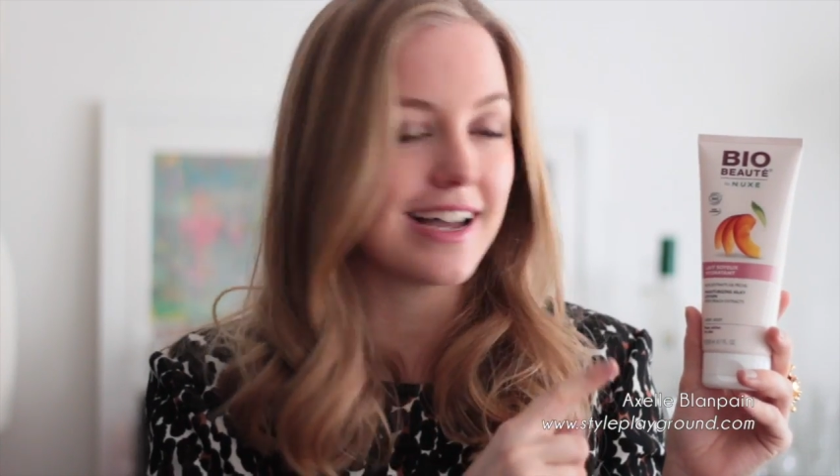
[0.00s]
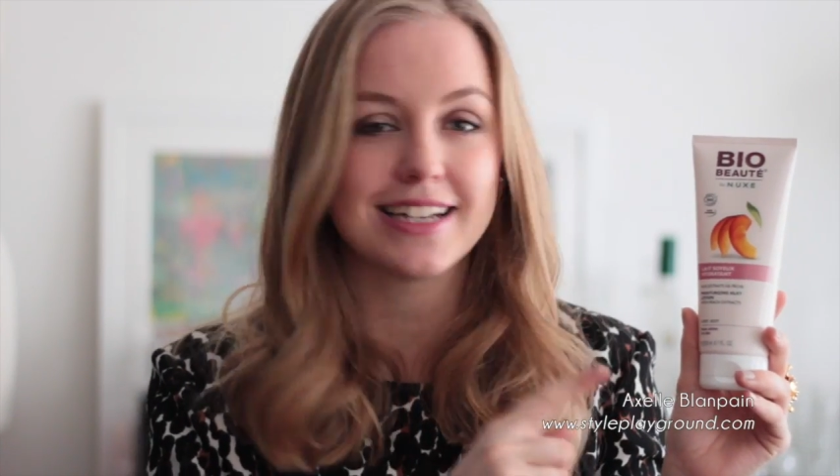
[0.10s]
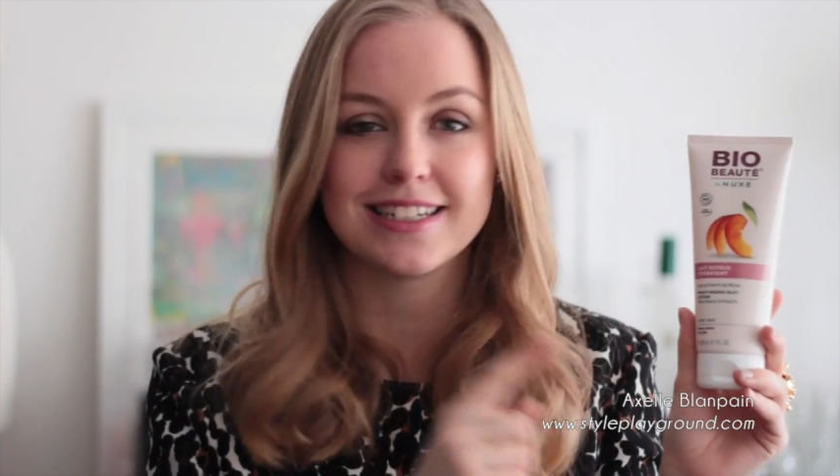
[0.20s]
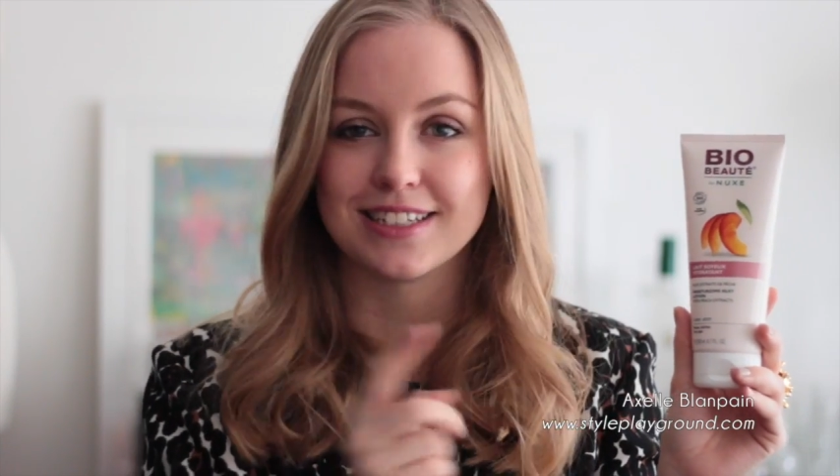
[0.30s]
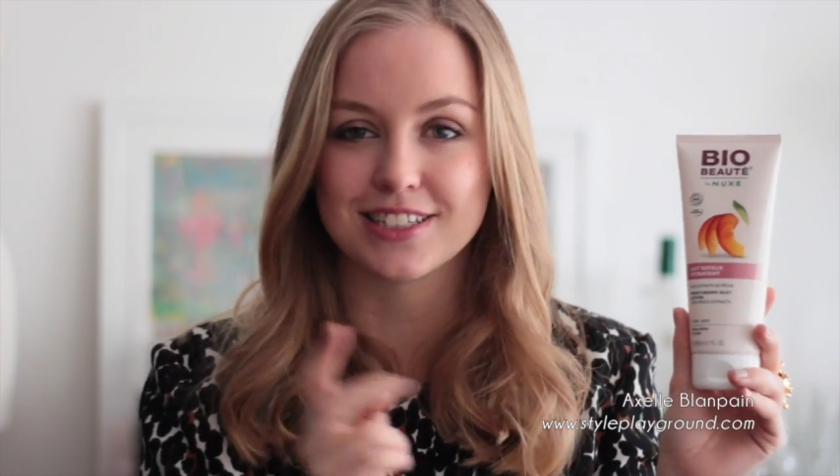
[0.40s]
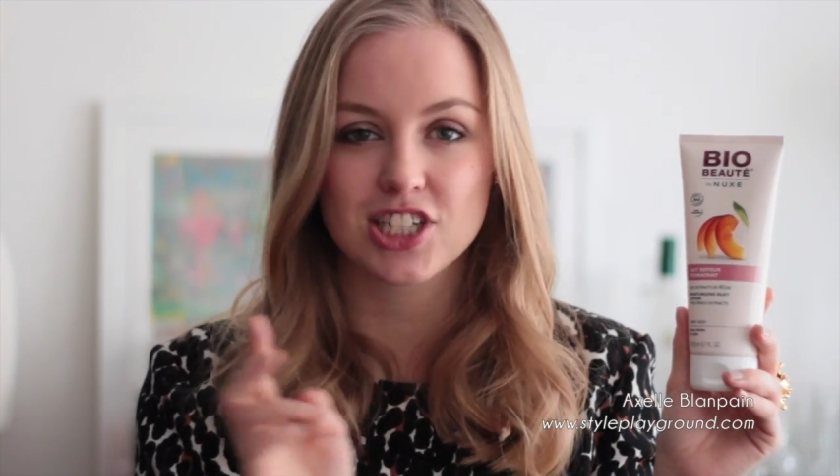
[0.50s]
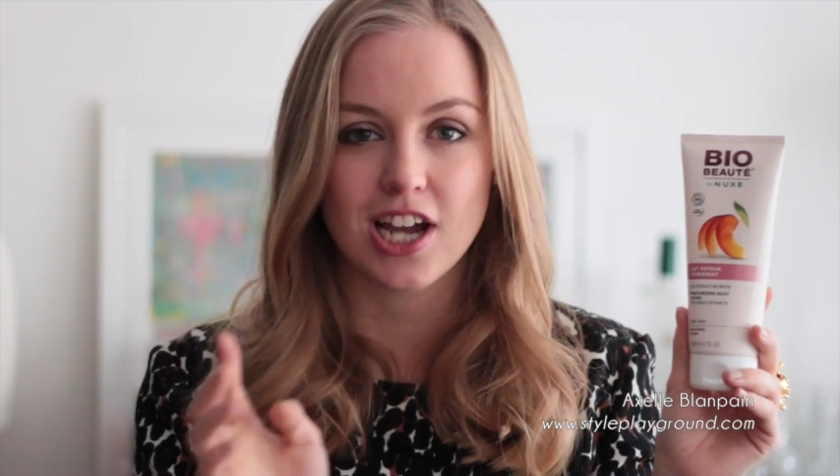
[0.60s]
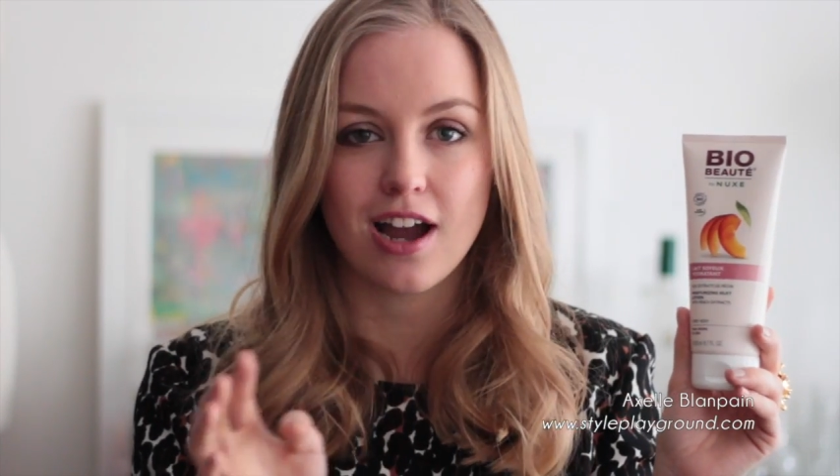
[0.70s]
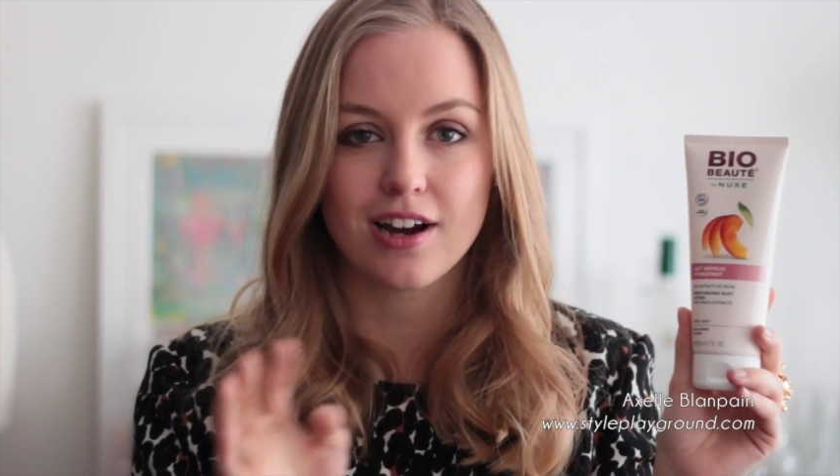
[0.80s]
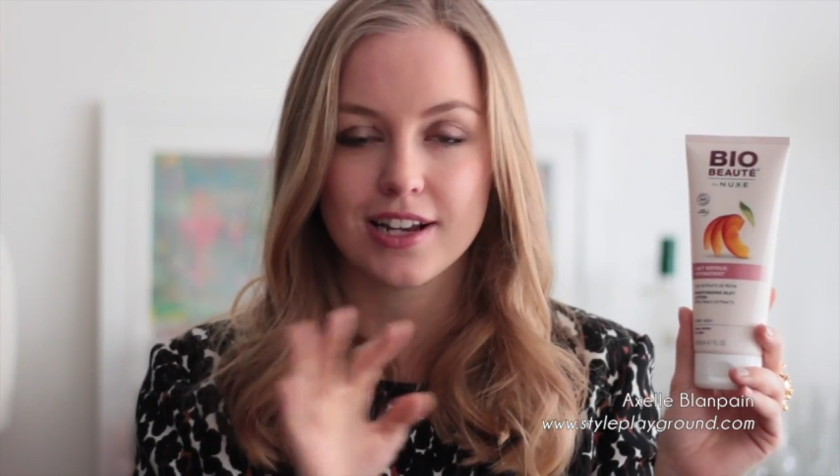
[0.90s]
that in a
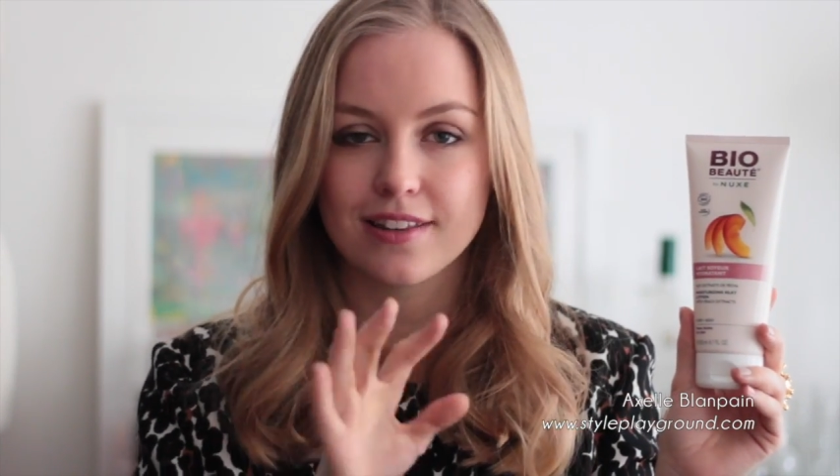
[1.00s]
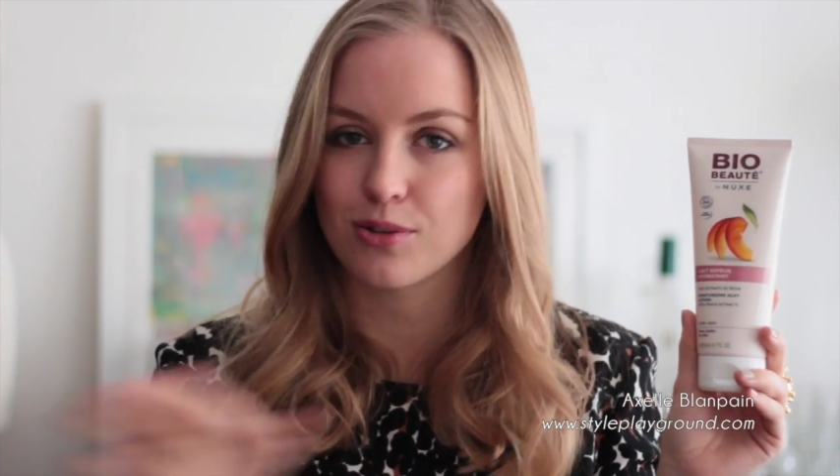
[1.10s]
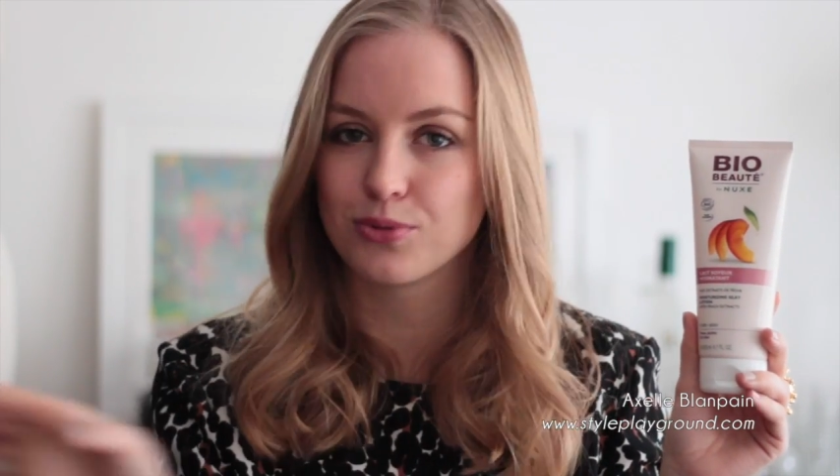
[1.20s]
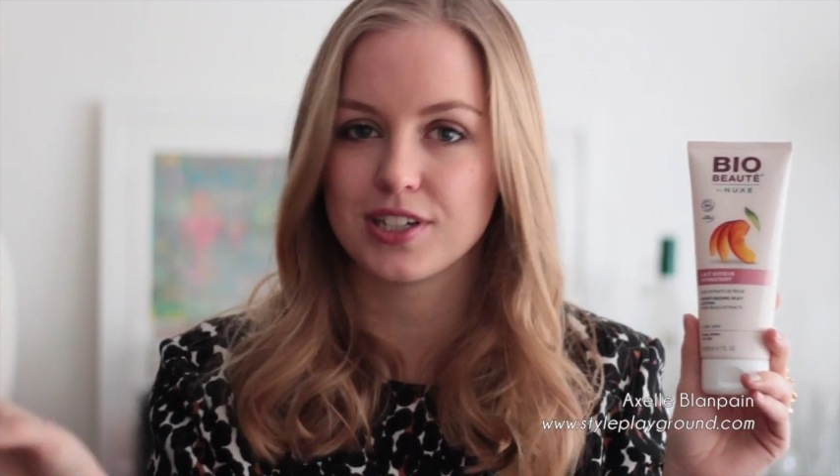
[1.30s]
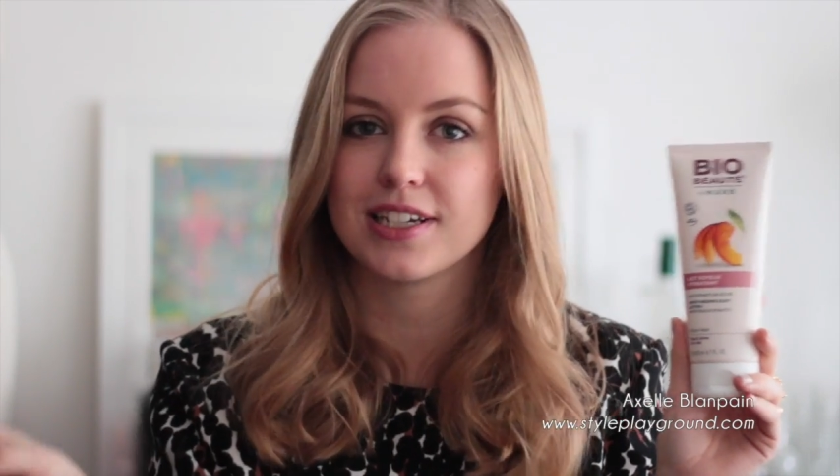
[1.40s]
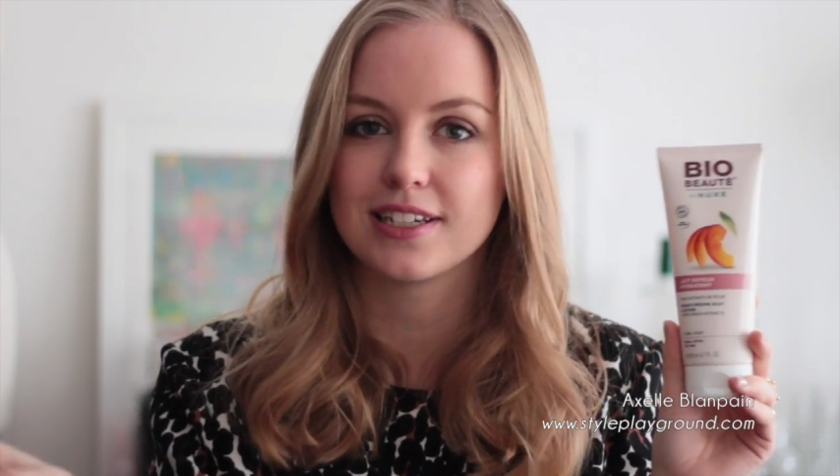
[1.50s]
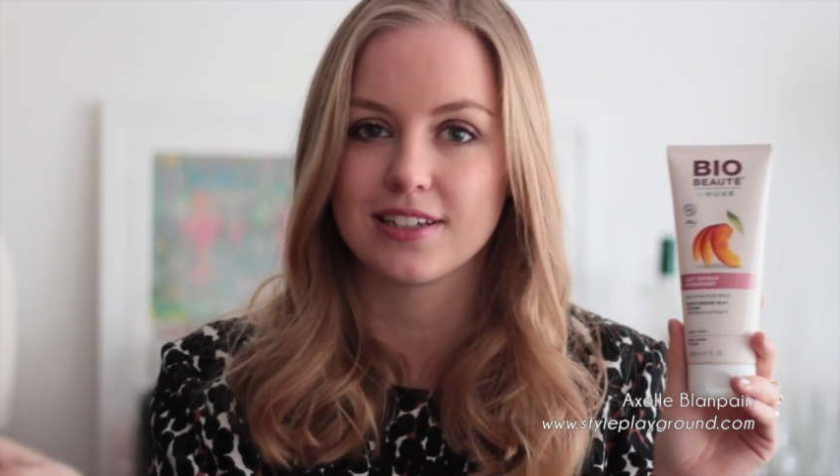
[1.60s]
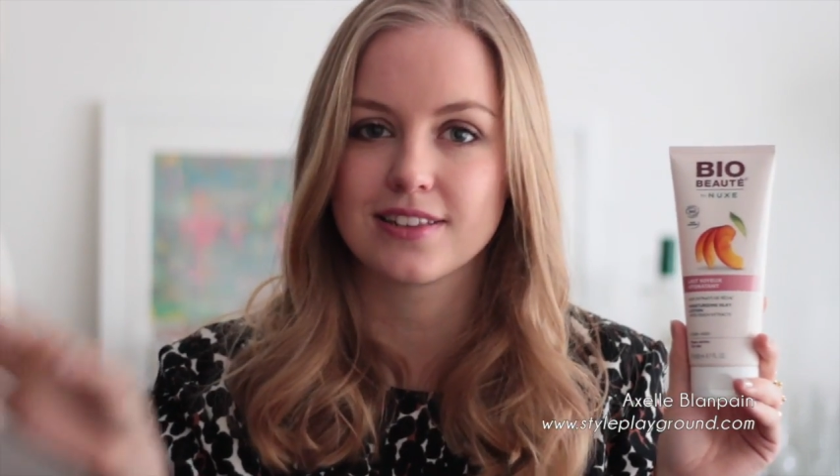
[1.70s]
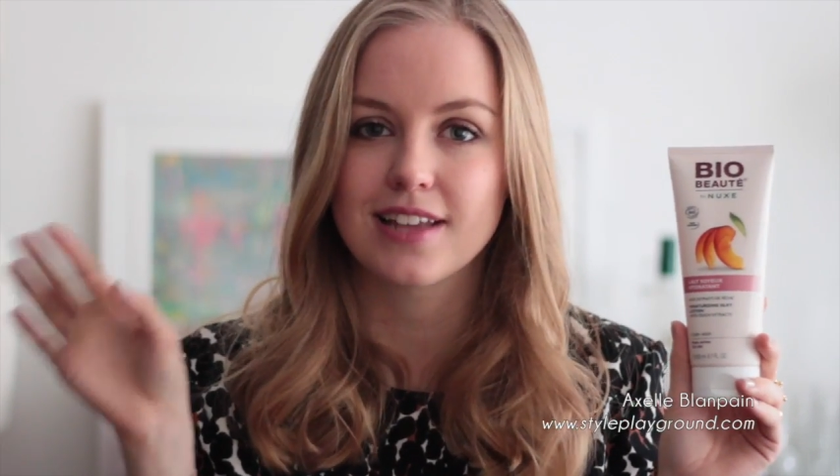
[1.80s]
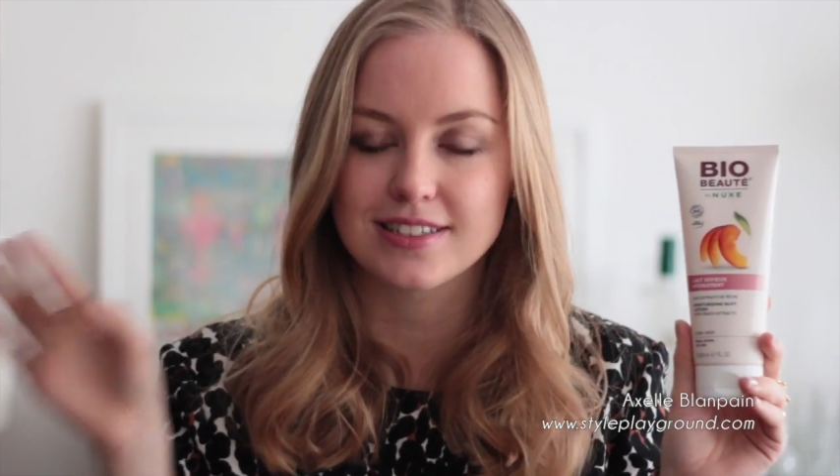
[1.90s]
jar and I would eat it.